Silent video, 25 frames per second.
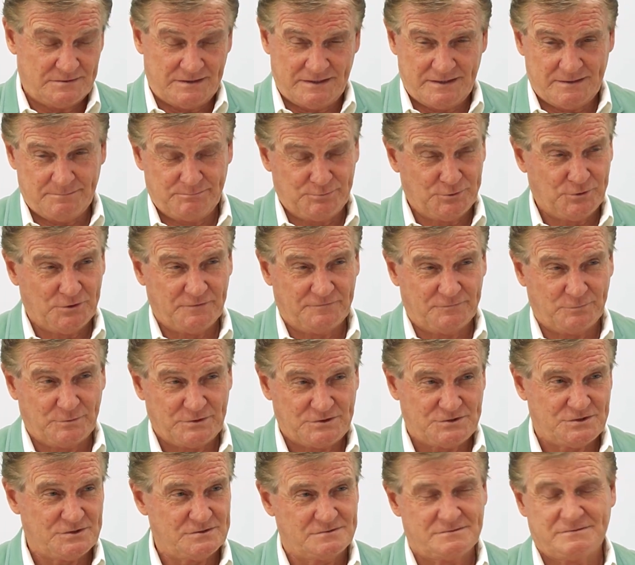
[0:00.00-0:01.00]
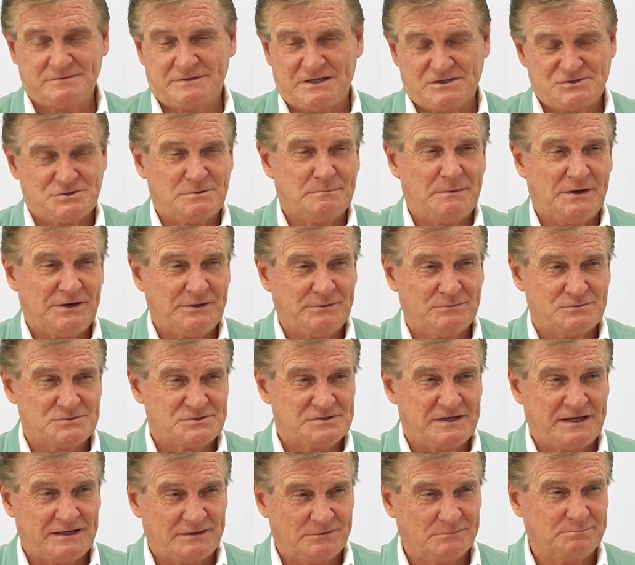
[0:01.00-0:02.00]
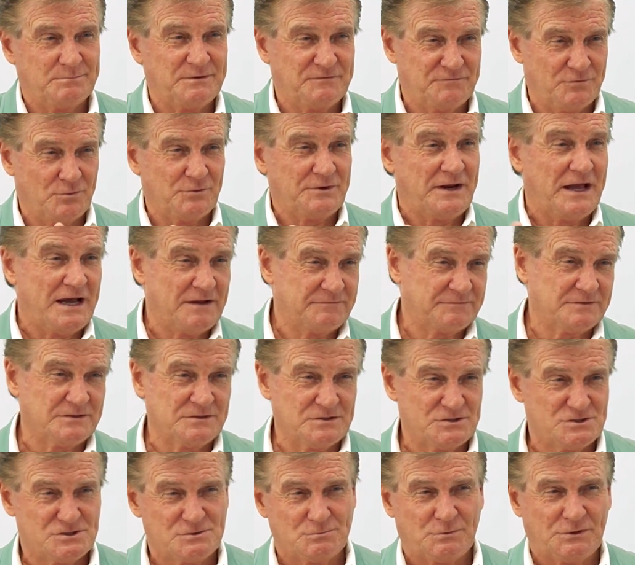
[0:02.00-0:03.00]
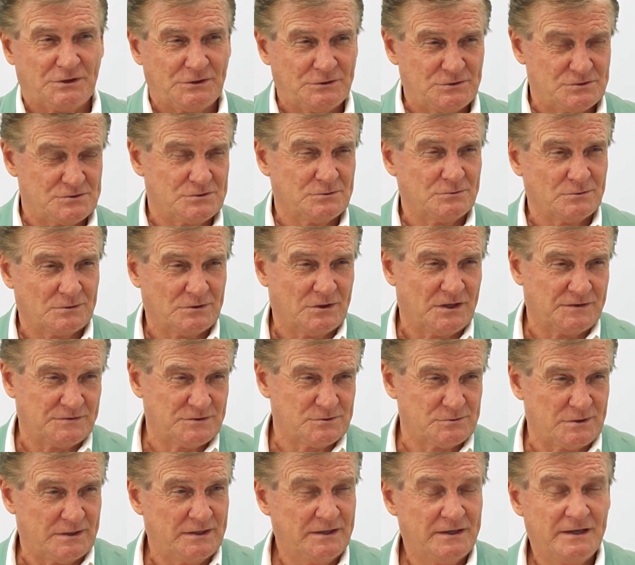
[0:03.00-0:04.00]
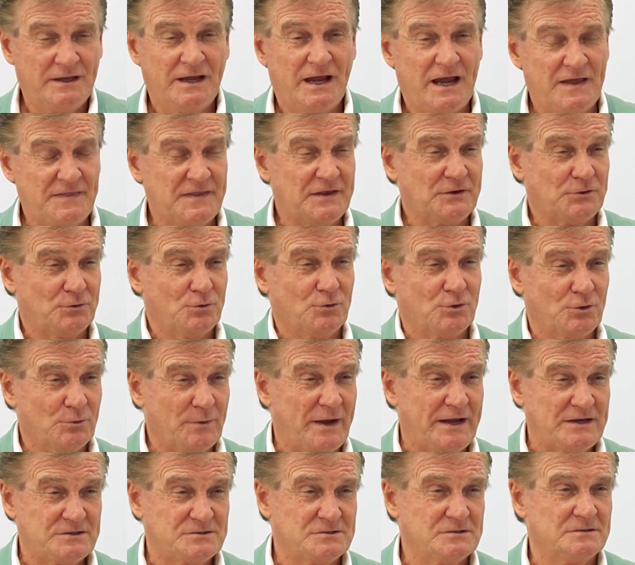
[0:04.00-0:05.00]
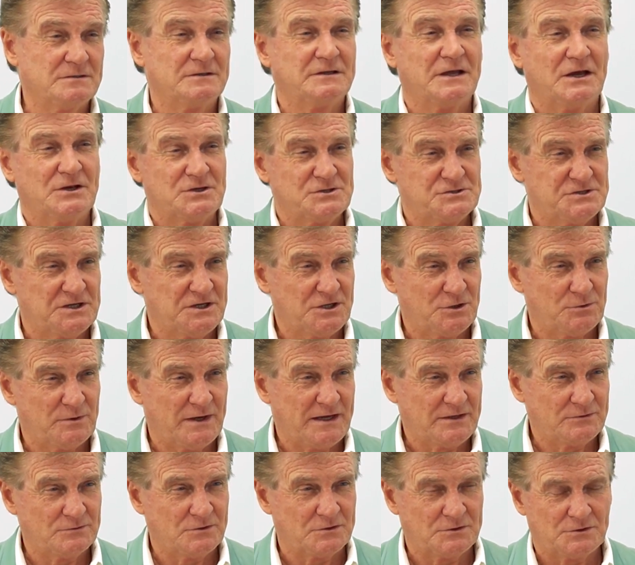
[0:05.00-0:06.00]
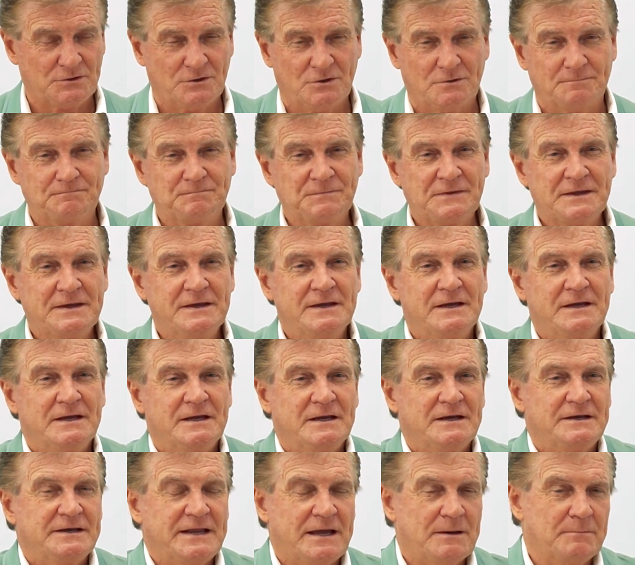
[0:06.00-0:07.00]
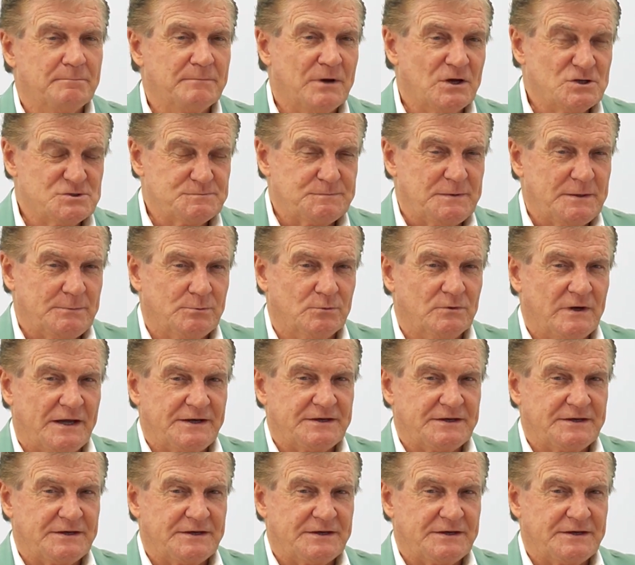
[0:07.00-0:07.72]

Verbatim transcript: uh, proof, which is testimonials saying before and after, this is what I used to look like. And then call to action, go to jennycraig.com. Now, most people